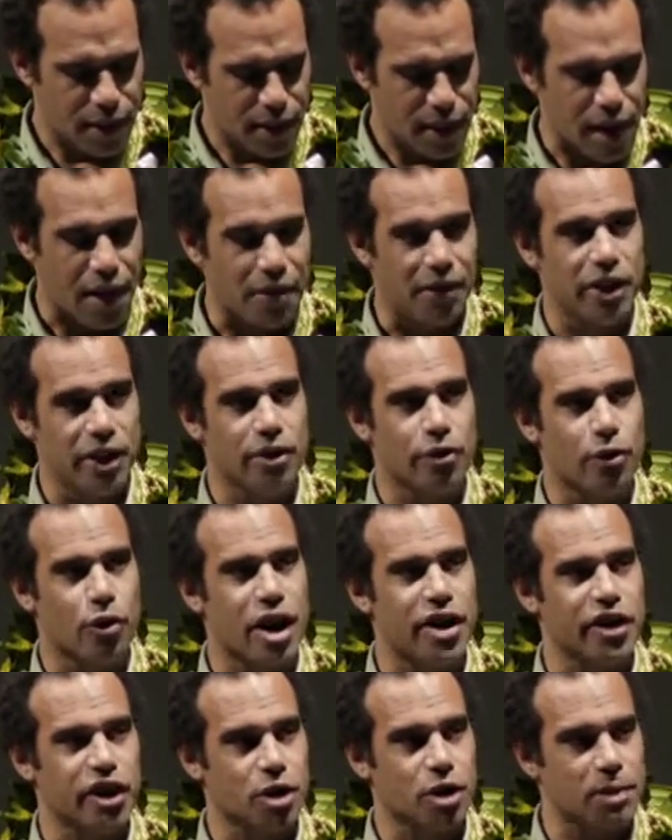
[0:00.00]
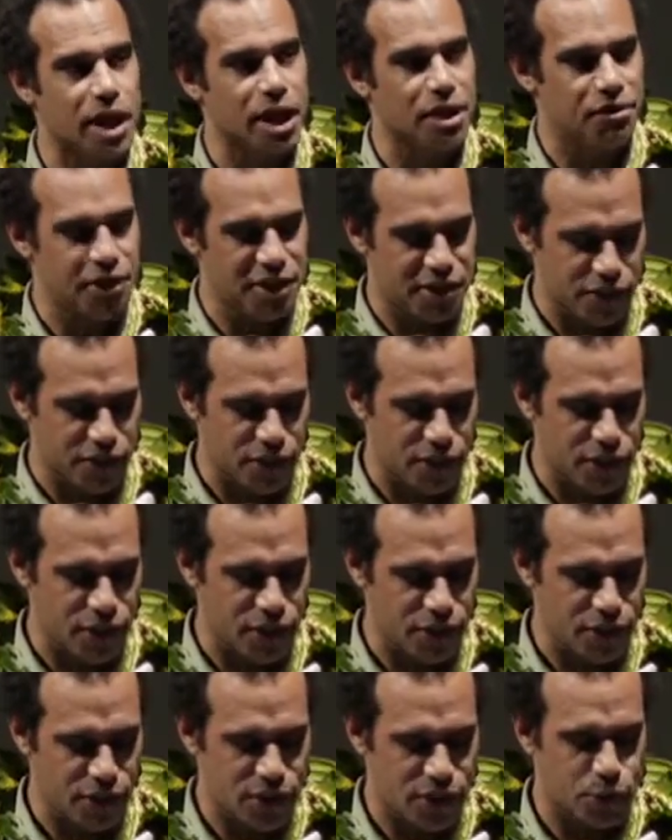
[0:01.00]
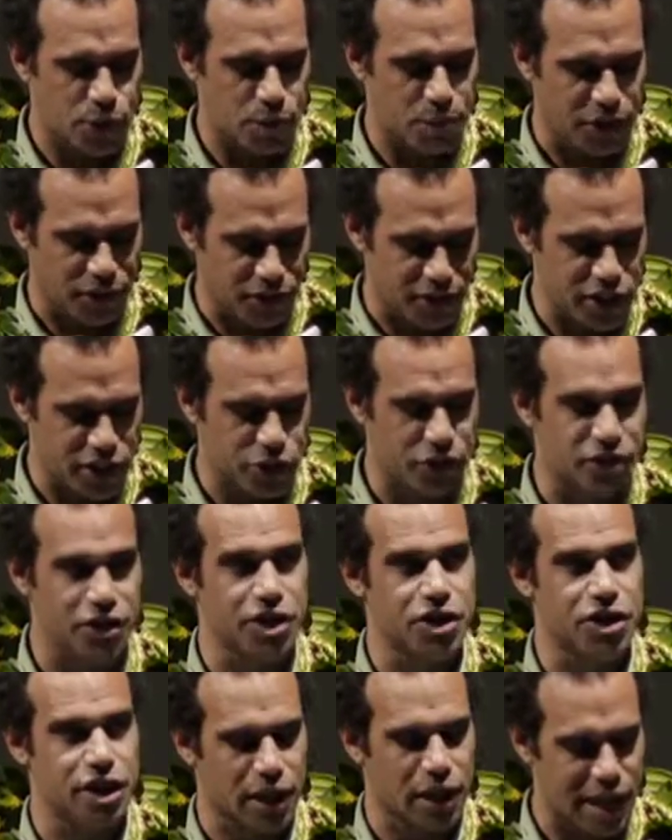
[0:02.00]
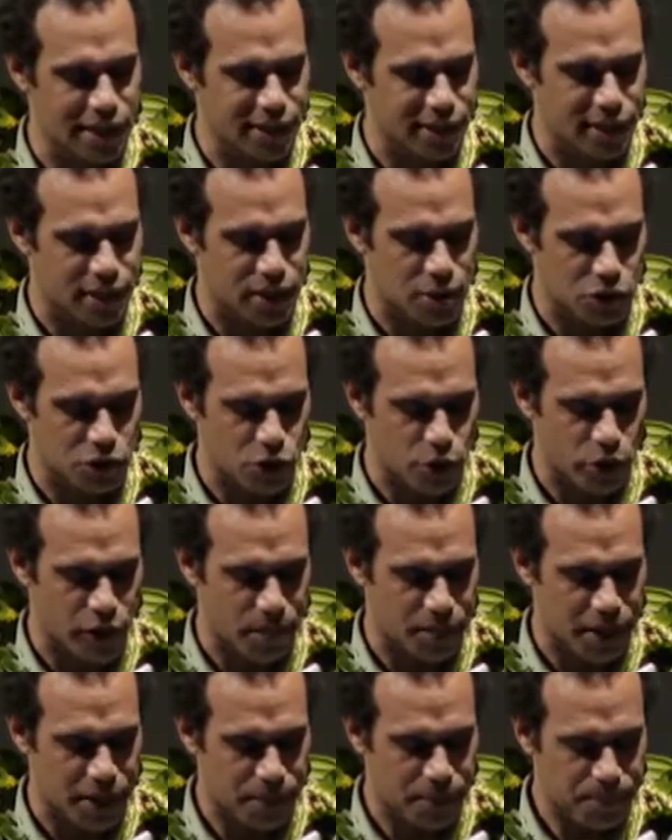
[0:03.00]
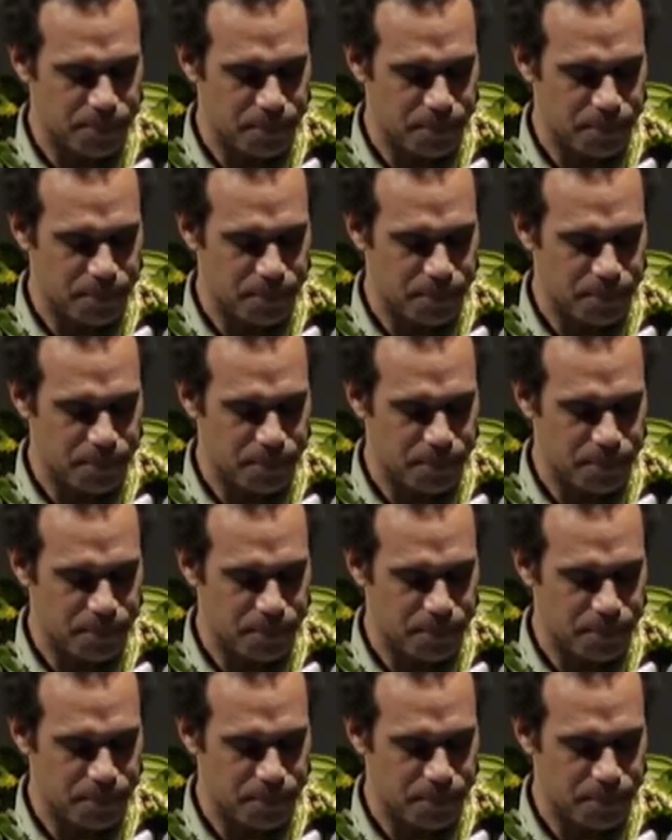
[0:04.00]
And then, riding on the back of these concerns, we built these strategic alliances I was talking about.